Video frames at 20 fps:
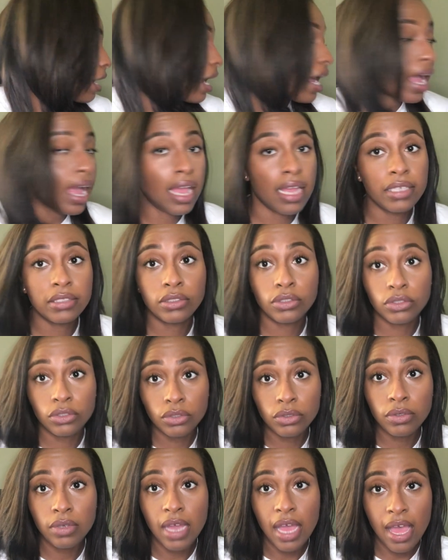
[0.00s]
I
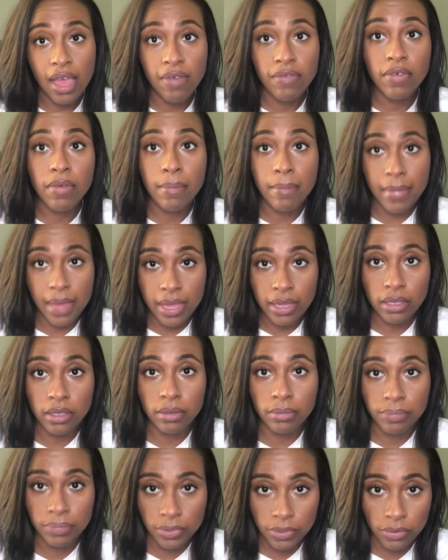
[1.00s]
do have a Mac
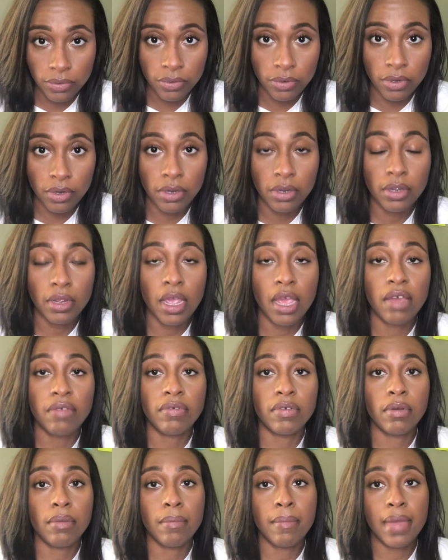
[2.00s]
computer. I have
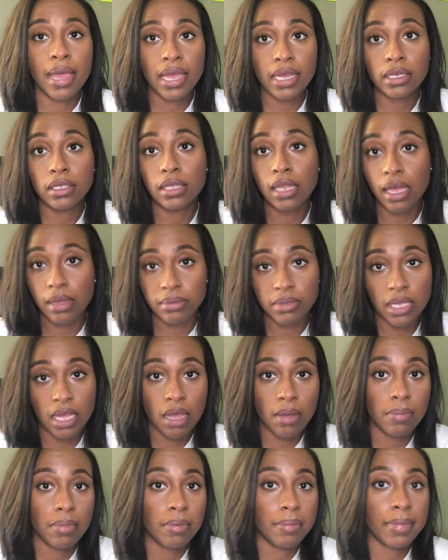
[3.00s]
a Mac
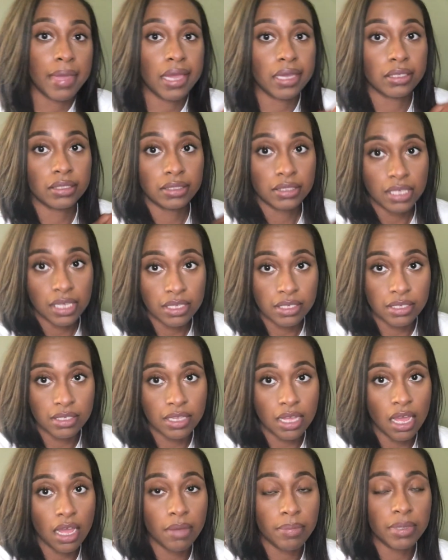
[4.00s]
laptop, a Mac
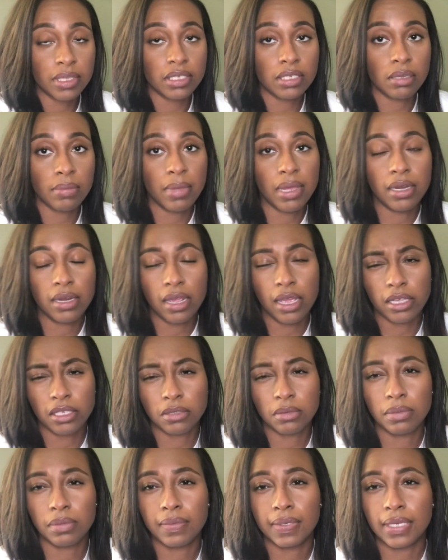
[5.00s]
desktop, and somebody asked
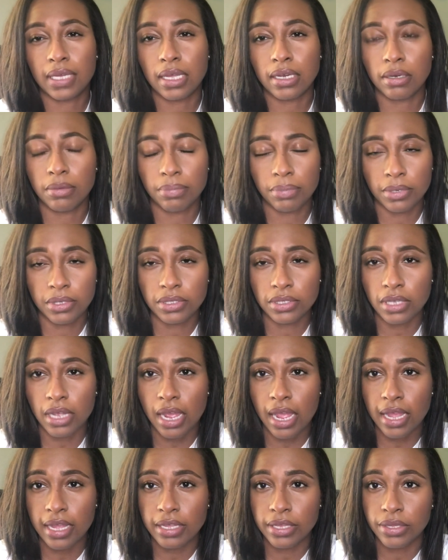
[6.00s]
me what kind of printer
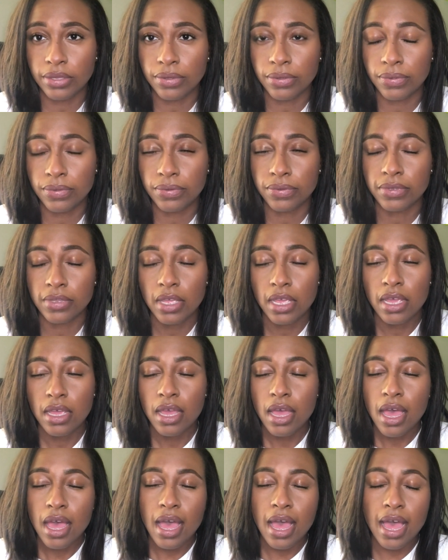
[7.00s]
I use.
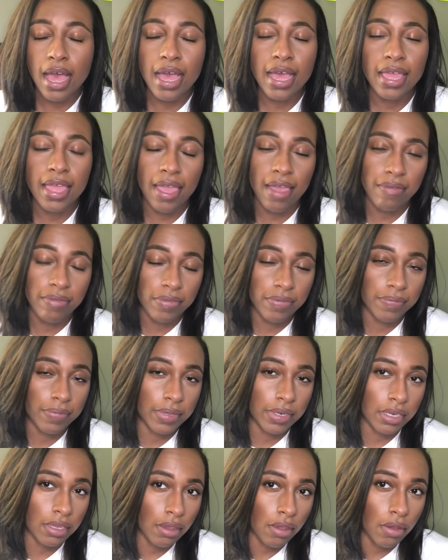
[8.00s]
I have a
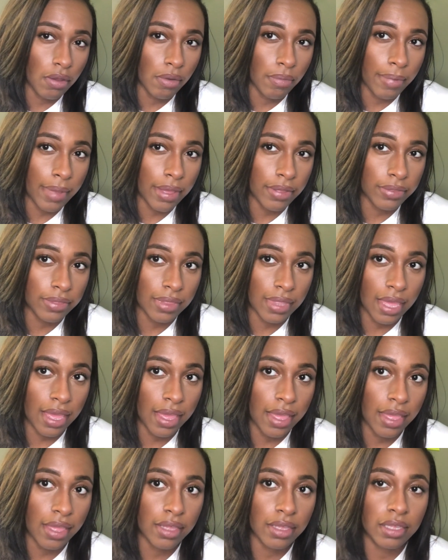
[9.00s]
video about
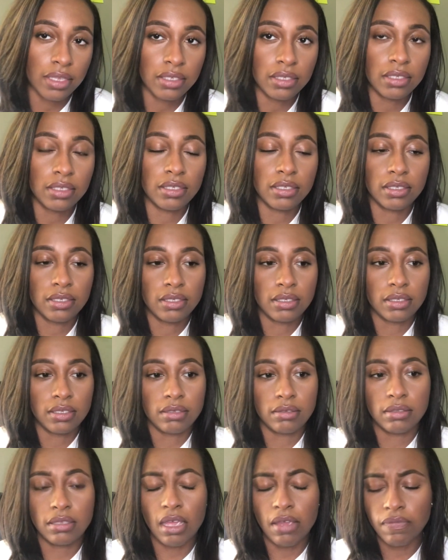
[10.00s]
that. It's
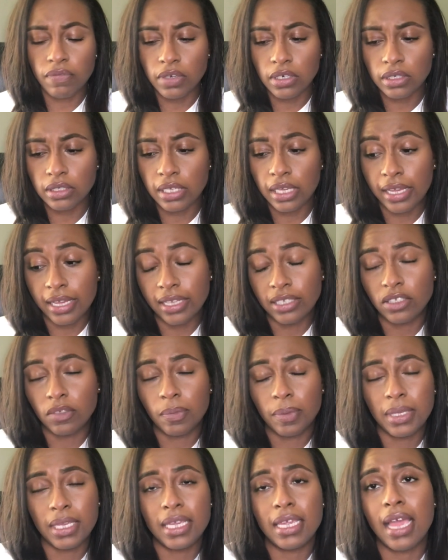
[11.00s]
definitely a
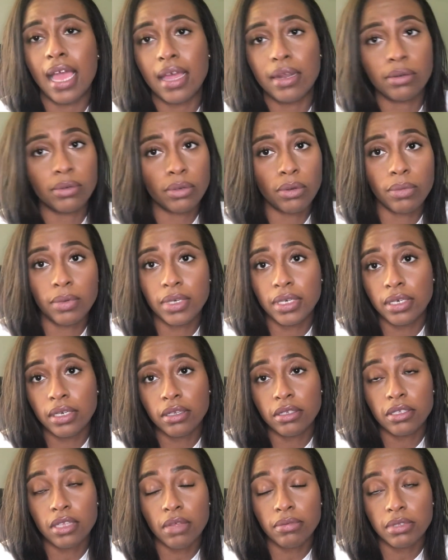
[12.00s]
HP. I don't know what it
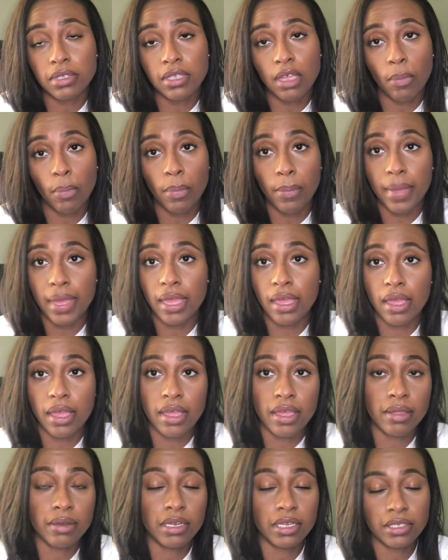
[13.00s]
is off the top of my head.